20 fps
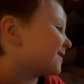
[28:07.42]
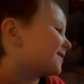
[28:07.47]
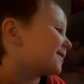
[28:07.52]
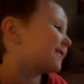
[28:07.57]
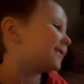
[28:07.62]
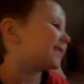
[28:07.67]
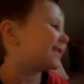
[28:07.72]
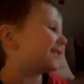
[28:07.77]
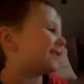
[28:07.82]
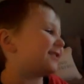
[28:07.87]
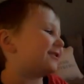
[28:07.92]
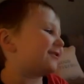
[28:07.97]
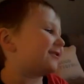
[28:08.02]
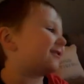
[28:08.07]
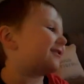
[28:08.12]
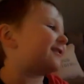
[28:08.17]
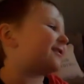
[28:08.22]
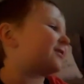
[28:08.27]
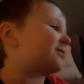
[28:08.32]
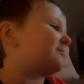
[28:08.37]
watching a
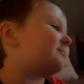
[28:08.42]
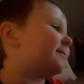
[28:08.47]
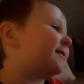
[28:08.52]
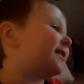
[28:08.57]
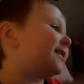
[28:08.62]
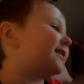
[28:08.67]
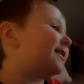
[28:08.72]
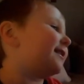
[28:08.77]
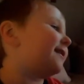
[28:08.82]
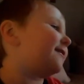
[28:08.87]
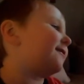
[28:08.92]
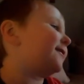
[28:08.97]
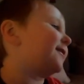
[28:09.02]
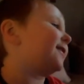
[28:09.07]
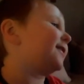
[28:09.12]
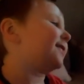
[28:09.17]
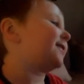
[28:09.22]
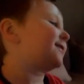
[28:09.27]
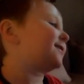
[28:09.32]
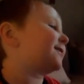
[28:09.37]
dog
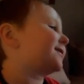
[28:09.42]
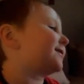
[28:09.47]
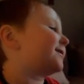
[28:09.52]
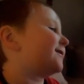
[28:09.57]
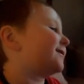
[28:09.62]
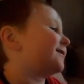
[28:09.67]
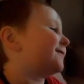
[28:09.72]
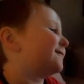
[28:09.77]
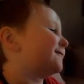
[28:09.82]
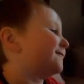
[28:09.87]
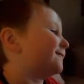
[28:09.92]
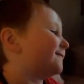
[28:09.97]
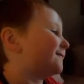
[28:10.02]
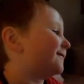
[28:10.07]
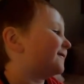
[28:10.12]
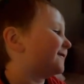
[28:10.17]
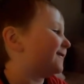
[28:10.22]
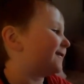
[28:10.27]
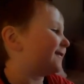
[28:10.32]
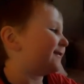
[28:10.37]
video and it's
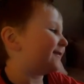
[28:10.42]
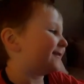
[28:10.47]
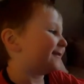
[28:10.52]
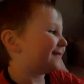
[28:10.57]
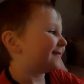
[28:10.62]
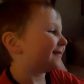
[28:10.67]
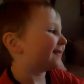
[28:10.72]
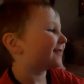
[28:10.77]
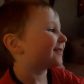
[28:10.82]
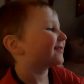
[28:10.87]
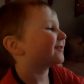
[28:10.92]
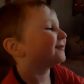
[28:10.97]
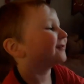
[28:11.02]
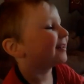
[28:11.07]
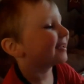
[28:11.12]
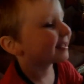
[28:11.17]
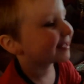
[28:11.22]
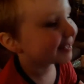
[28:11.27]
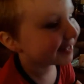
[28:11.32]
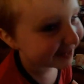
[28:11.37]
so
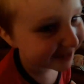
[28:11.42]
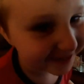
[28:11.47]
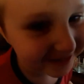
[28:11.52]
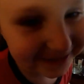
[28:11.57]
stressed